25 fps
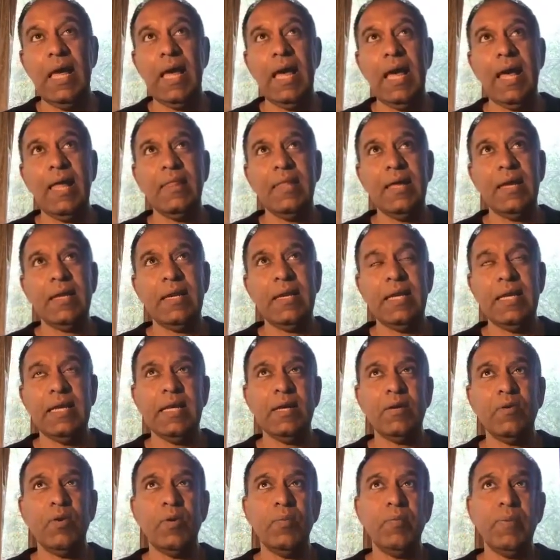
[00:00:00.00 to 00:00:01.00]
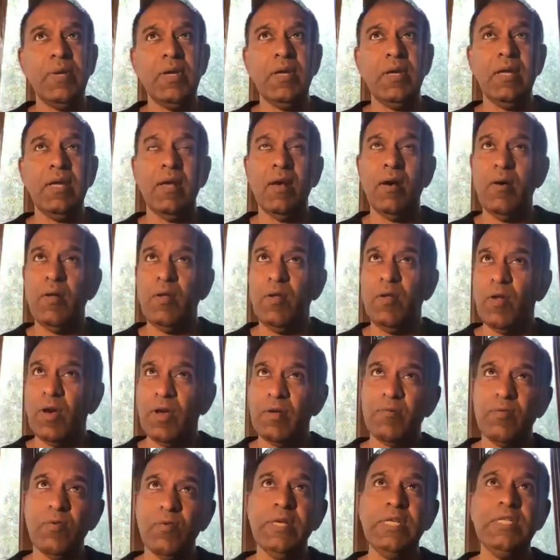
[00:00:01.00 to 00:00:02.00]
And that data could be
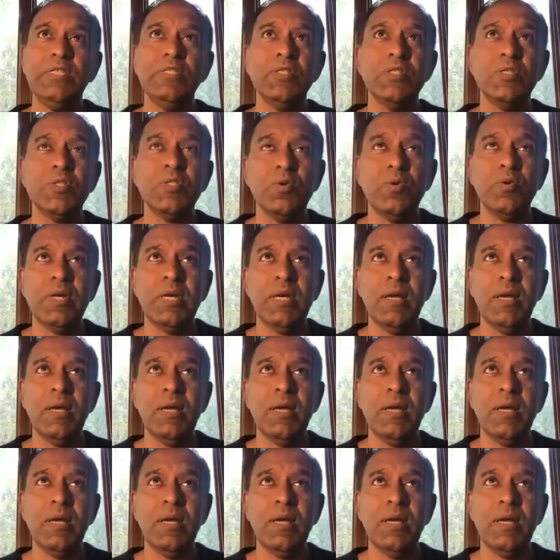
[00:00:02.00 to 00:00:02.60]
not for each story,